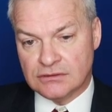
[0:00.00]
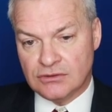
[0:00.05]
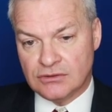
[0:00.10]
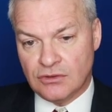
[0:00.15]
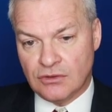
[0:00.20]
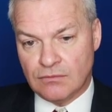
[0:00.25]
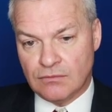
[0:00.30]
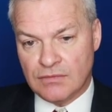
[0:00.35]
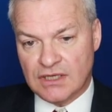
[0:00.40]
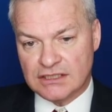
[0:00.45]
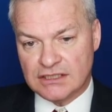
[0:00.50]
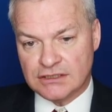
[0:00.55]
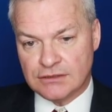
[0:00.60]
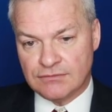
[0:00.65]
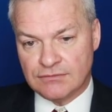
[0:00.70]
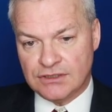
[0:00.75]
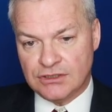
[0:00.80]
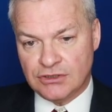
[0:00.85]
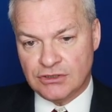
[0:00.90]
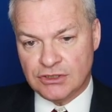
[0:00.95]
Not
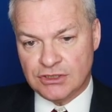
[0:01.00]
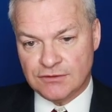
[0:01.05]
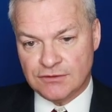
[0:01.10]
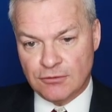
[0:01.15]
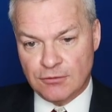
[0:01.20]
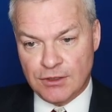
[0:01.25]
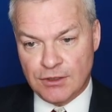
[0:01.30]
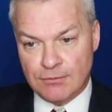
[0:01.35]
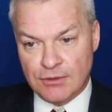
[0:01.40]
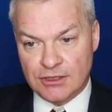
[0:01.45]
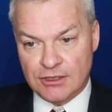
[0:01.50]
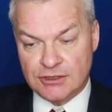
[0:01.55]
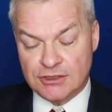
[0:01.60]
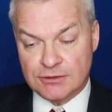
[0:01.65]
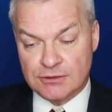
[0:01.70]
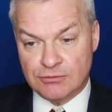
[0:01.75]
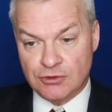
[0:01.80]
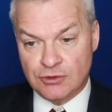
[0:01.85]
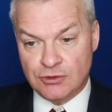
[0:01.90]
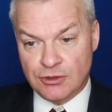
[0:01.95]
massively useful, but it might
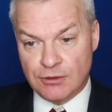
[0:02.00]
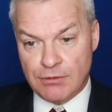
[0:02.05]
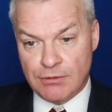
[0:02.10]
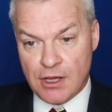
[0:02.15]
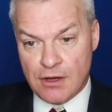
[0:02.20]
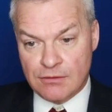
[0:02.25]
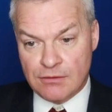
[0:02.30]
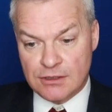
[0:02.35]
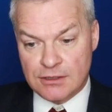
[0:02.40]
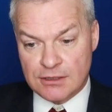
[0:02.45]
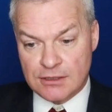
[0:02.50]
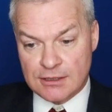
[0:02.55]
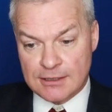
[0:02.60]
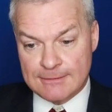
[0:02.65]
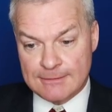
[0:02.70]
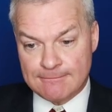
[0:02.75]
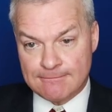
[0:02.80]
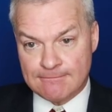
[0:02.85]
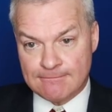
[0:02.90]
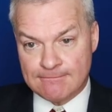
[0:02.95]
spook opponent.